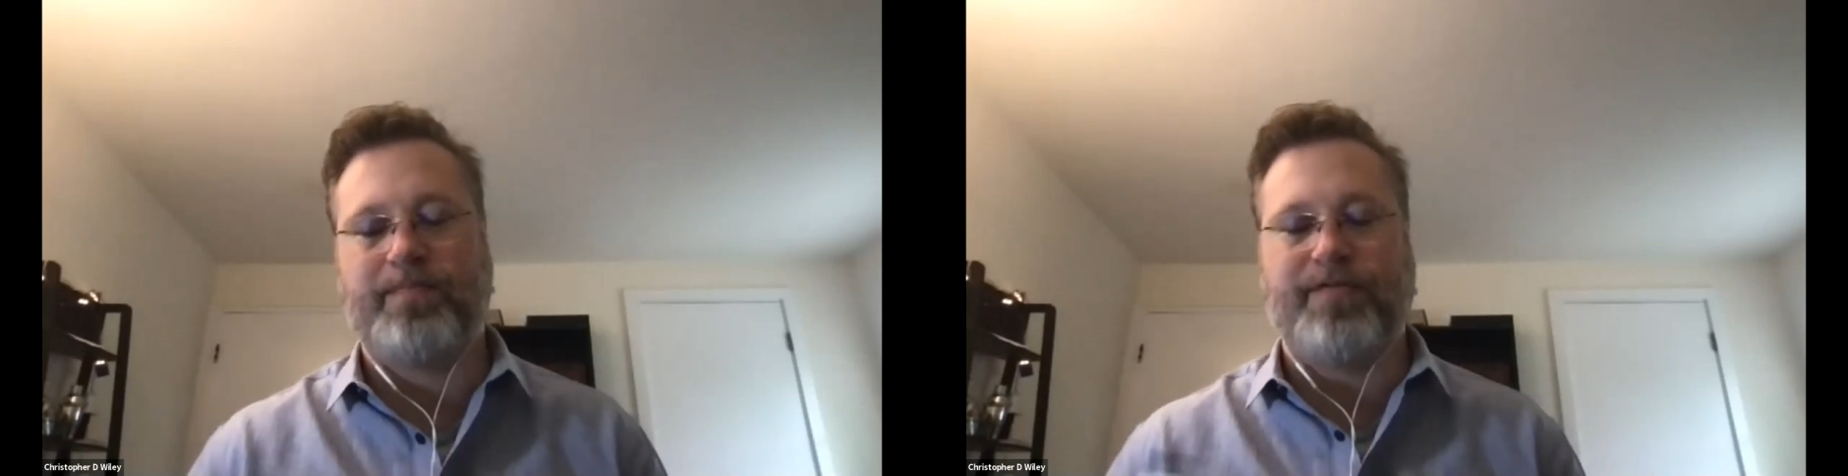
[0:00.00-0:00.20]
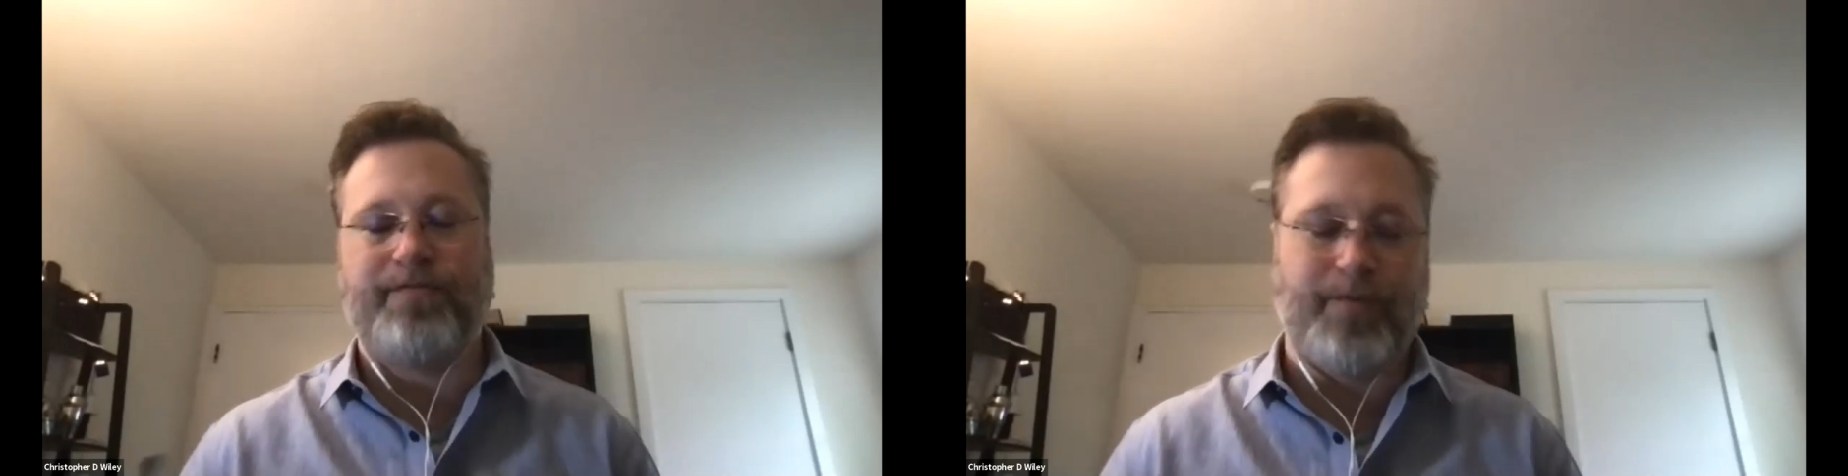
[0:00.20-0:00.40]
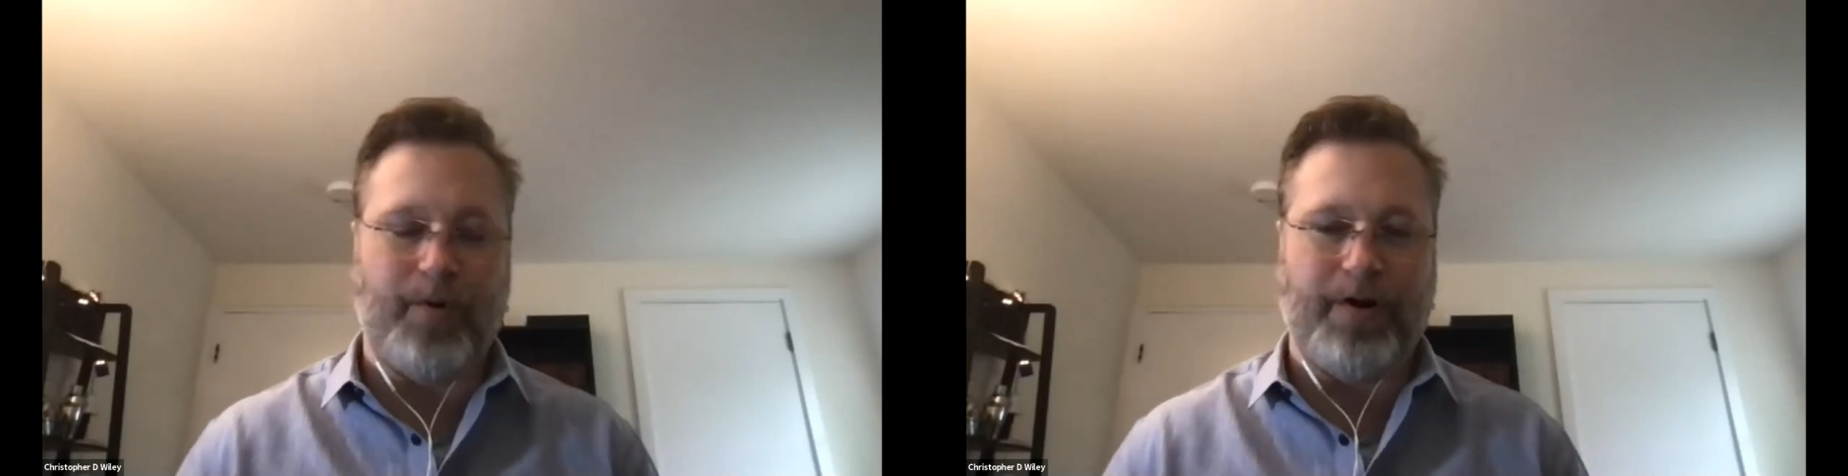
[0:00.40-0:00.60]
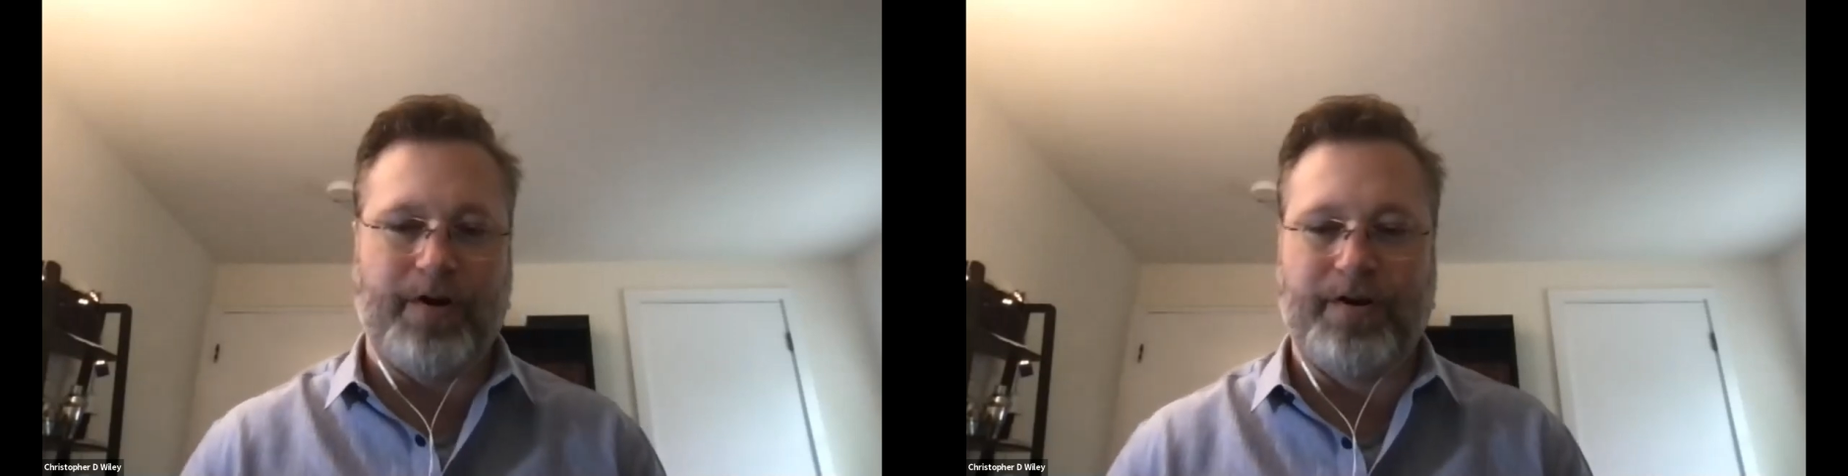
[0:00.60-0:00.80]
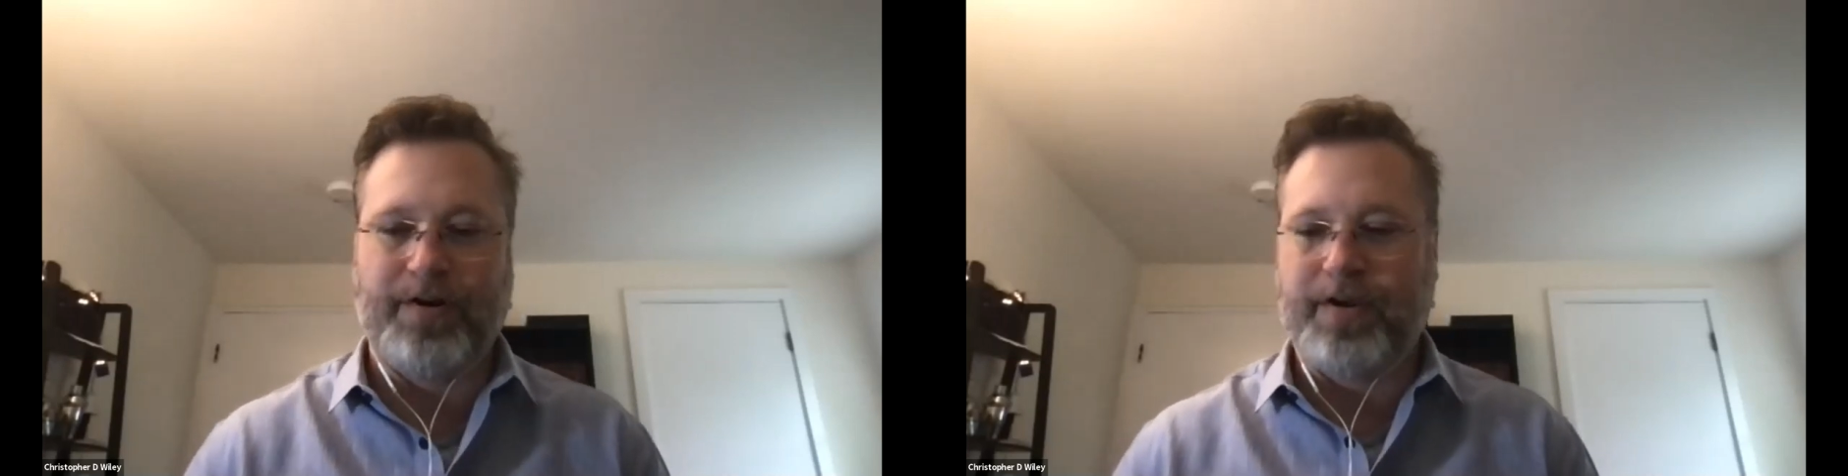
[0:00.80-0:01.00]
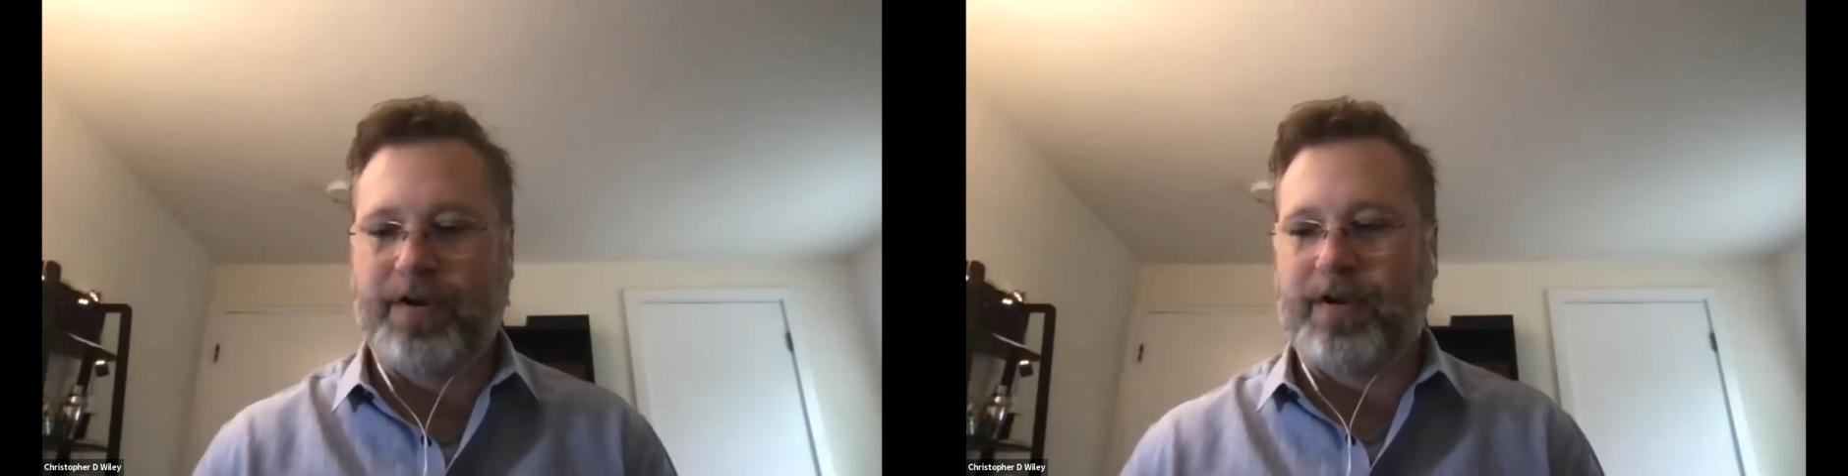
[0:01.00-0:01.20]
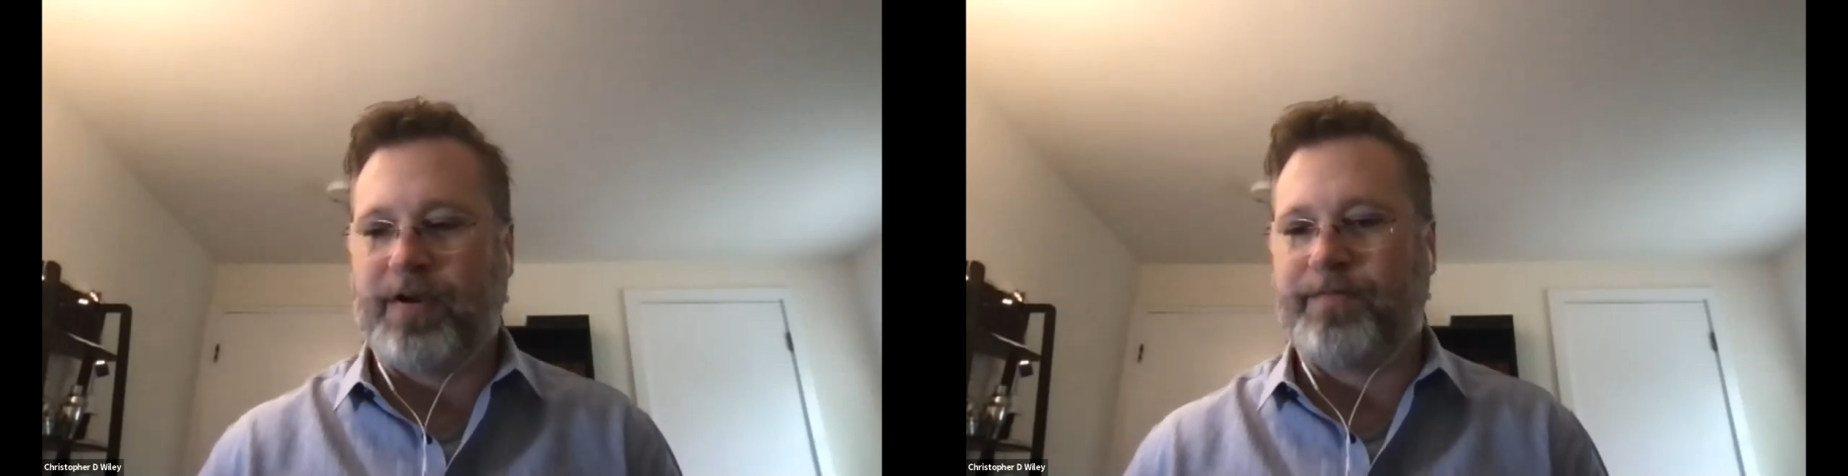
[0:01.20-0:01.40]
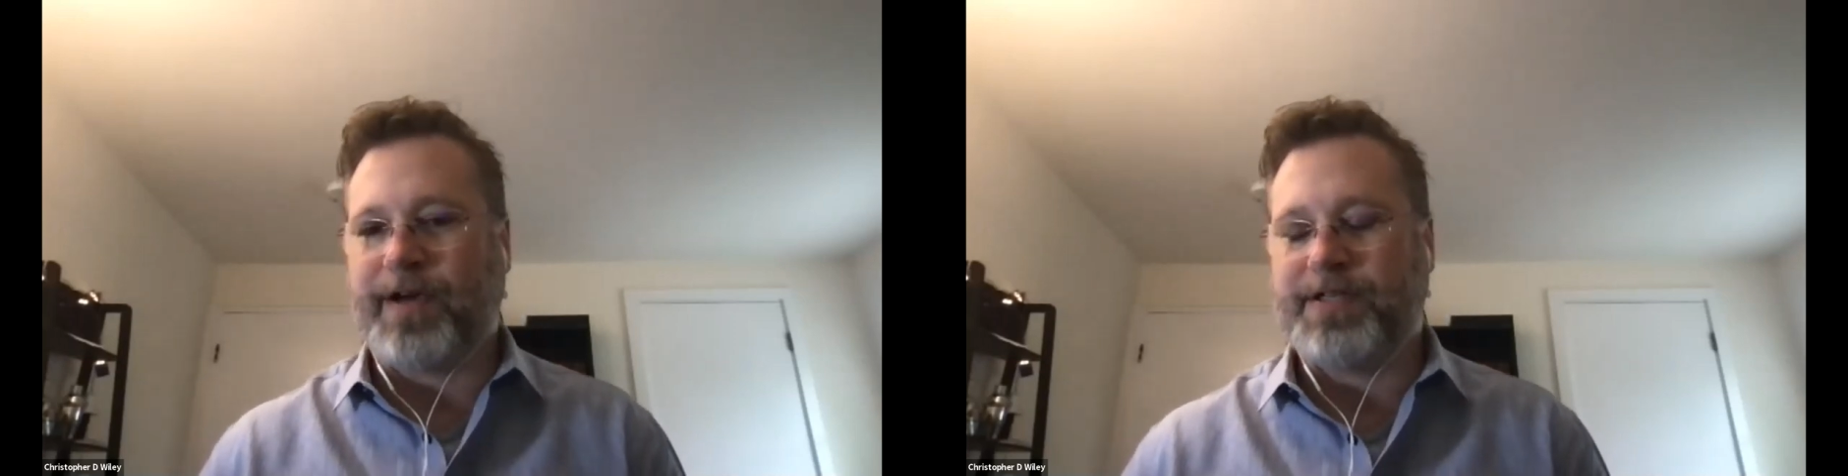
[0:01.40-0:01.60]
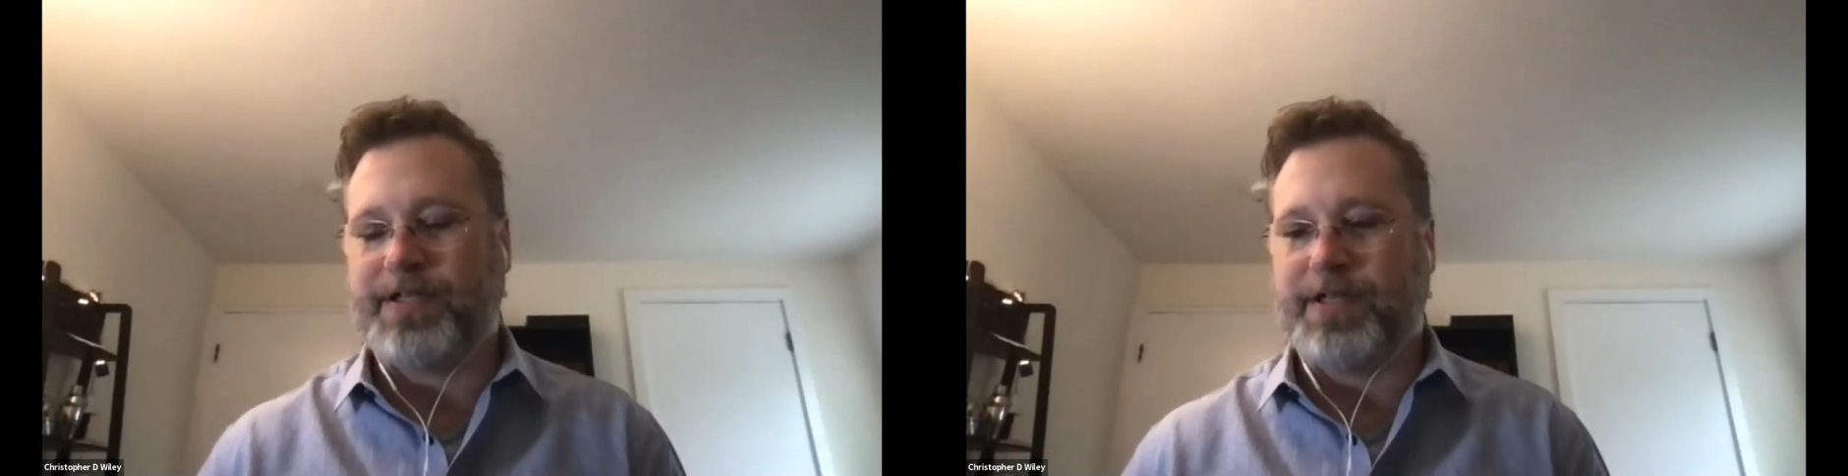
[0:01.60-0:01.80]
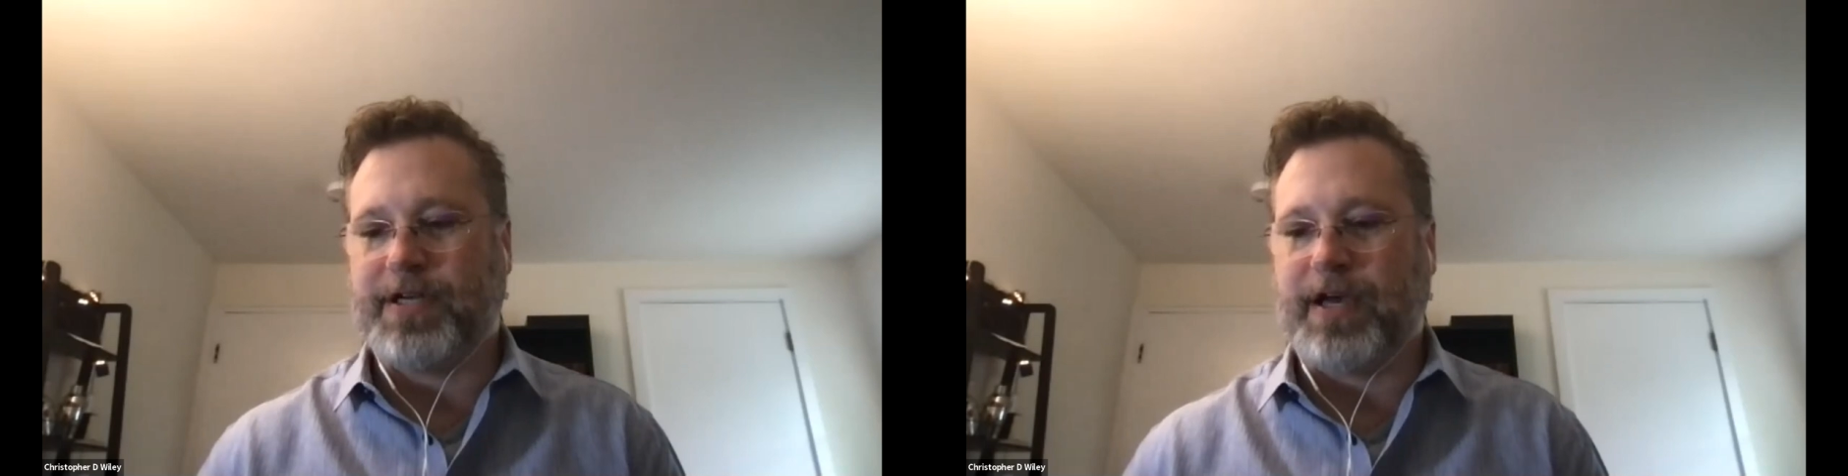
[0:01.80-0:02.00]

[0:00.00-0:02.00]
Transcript: before fisetin.